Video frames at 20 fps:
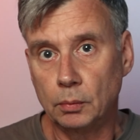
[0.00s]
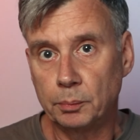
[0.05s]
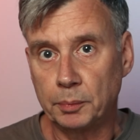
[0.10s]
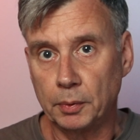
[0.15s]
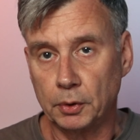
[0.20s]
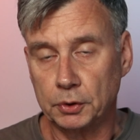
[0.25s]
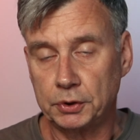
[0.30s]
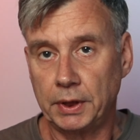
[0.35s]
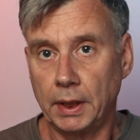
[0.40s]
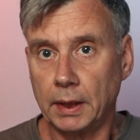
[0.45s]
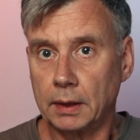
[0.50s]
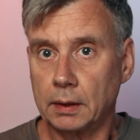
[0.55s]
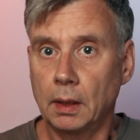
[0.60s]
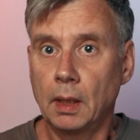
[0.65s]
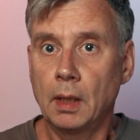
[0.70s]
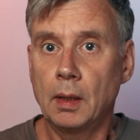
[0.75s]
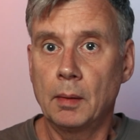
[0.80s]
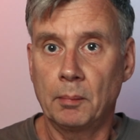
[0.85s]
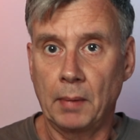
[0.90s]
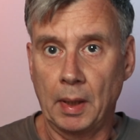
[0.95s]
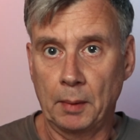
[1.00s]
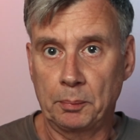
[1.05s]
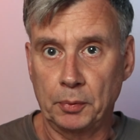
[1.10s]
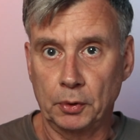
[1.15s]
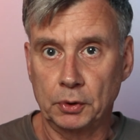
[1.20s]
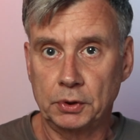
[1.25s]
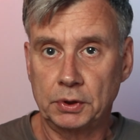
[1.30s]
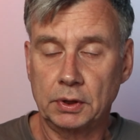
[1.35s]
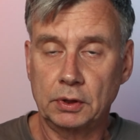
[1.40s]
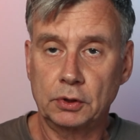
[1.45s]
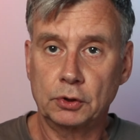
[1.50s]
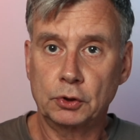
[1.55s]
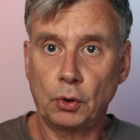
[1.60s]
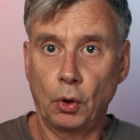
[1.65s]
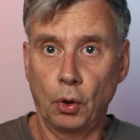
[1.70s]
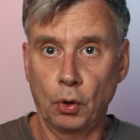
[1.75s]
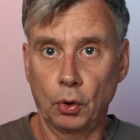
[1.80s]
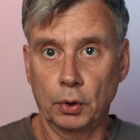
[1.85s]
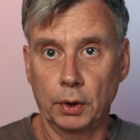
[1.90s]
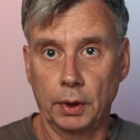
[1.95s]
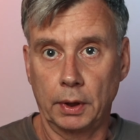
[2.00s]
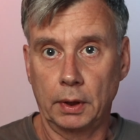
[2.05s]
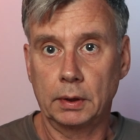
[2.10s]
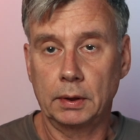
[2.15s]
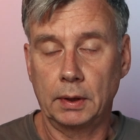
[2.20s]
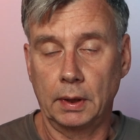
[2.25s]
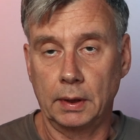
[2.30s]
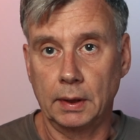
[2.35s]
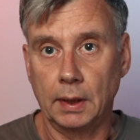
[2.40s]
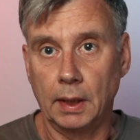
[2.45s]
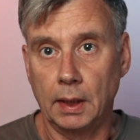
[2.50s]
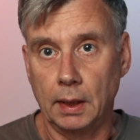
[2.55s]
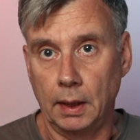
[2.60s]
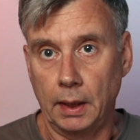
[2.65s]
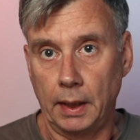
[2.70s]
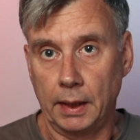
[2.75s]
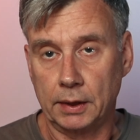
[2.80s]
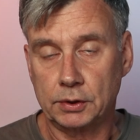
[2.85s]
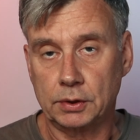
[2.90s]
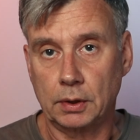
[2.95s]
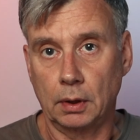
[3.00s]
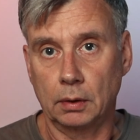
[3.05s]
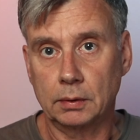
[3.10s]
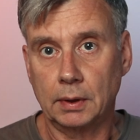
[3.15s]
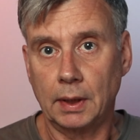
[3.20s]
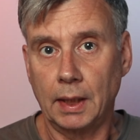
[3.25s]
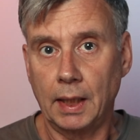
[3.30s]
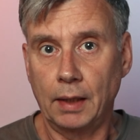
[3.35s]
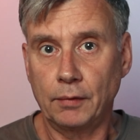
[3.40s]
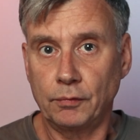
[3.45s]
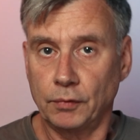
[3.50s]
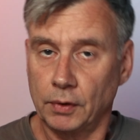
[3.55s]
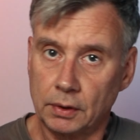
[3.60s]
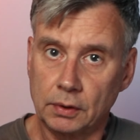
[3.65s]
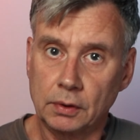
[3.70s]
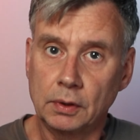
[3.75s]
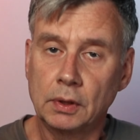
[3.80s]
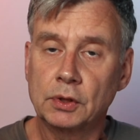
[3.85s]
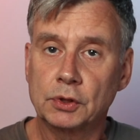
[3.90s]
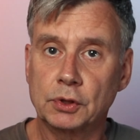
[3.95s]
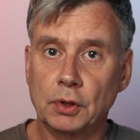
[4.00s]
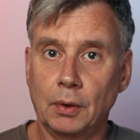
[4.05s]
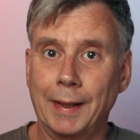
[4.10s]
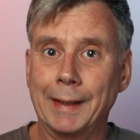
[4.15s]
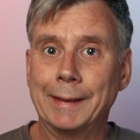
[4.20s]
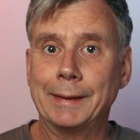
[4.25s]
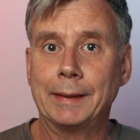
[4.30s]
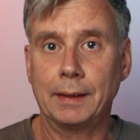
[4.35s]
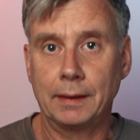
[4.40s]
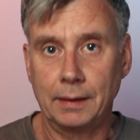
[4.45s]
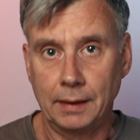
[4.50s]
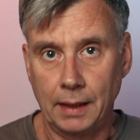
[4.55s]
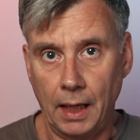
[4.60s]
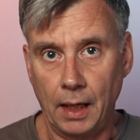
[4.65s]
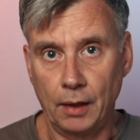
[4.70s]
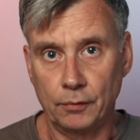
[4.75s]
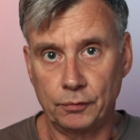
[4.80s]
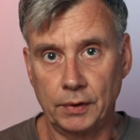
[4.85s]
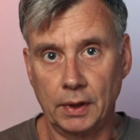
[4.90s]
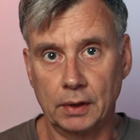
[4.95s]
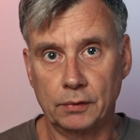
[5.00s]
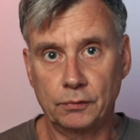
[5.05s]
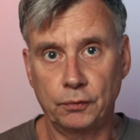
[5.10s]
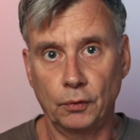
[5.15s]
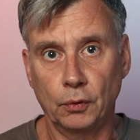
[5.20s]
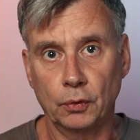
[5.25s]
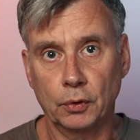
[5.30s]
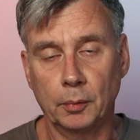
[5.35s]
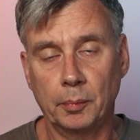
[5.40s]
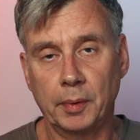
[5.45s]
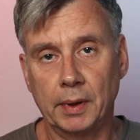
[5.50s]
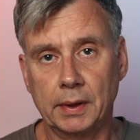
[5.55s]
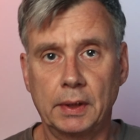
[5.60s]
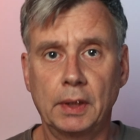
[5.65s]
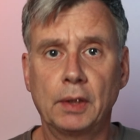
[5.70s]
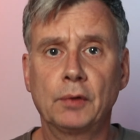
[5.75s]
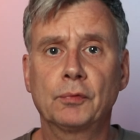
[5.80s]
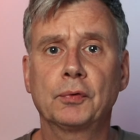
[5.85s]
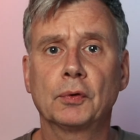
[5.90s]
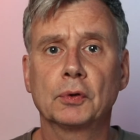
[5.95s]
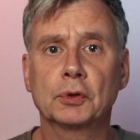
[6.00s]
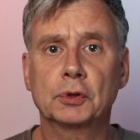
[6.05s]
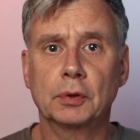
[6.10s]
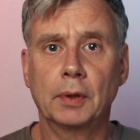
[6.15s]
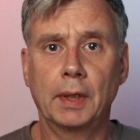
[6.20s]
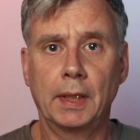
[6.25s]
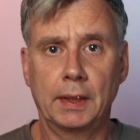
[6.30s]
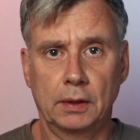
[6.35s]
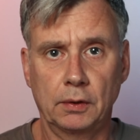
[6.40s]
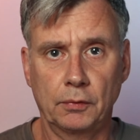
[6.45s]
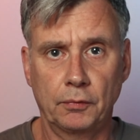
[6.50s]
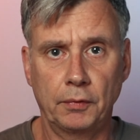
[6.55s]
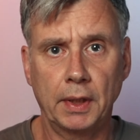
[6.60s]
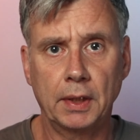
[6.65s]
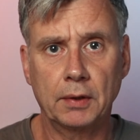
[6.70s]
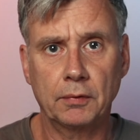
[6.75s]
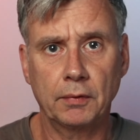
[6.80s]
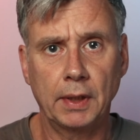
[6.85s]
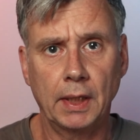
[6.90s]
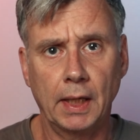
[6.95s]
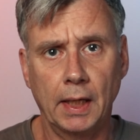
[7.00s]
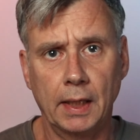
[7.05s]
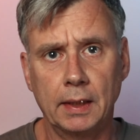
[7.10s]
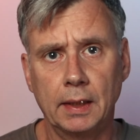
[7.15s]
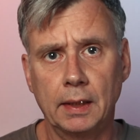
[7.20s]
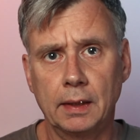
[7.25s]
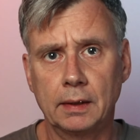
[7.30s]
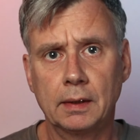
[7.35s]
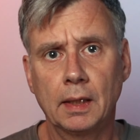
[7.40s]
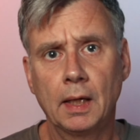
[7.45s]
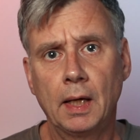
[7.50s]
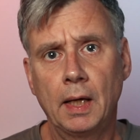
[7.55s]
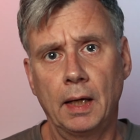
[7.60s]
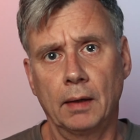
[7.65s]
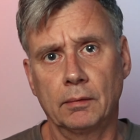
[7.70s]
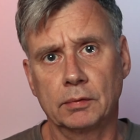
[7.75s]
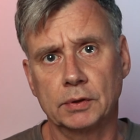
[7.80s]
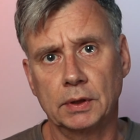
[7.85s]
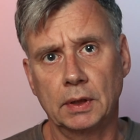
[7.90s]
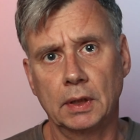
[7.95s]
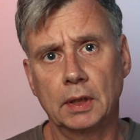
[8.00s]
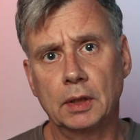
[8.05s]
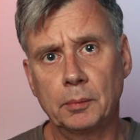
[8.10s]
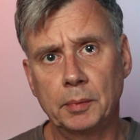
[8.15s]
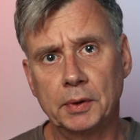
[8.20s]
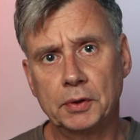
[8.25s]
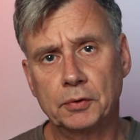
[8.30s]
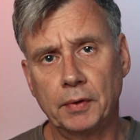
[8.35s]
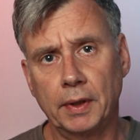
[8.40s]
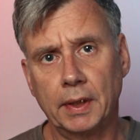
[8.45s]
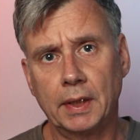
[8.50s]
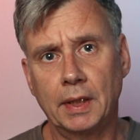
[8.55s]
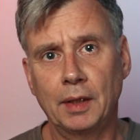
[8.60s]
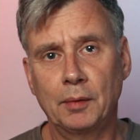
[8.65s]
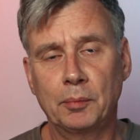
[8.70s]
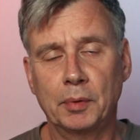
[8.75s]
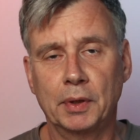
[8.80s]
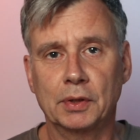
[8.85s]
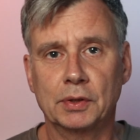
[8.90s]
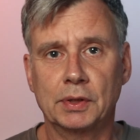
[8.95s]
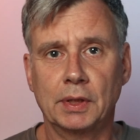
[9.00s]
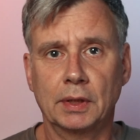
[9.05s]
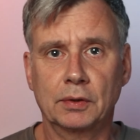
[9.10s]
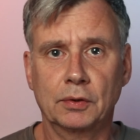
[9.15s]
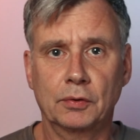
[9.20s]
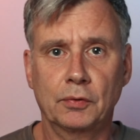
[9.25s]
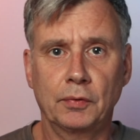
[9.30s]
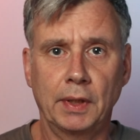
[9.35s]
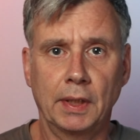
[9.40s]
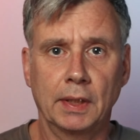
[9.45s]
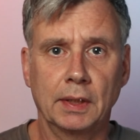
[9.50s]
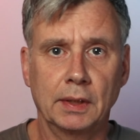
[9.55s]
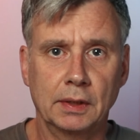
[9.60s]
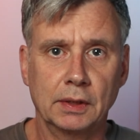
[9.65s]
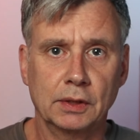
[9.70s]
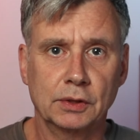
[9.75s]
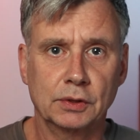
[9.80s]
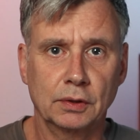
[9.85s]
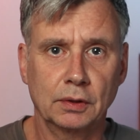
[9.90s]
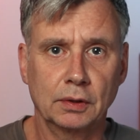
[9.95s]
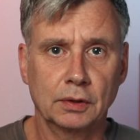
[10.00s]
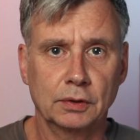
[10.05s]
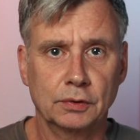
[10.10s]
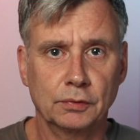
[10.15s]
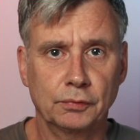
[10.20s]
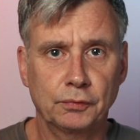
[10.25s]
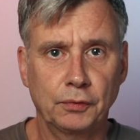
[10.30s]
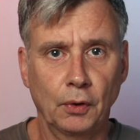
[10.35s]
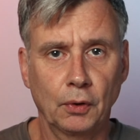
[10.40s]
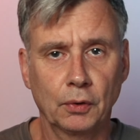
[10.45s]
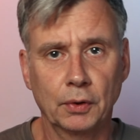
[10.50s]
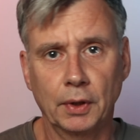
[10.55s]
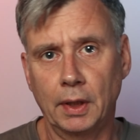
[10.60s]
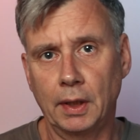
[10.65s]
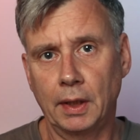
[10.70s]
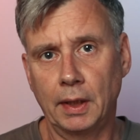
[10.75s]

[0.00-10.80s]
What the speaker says: project. My project is older than Xcode 11, so I didn't have that folder by default, so I had to recreate it. It was a little bit tricky because I had to create it as a folder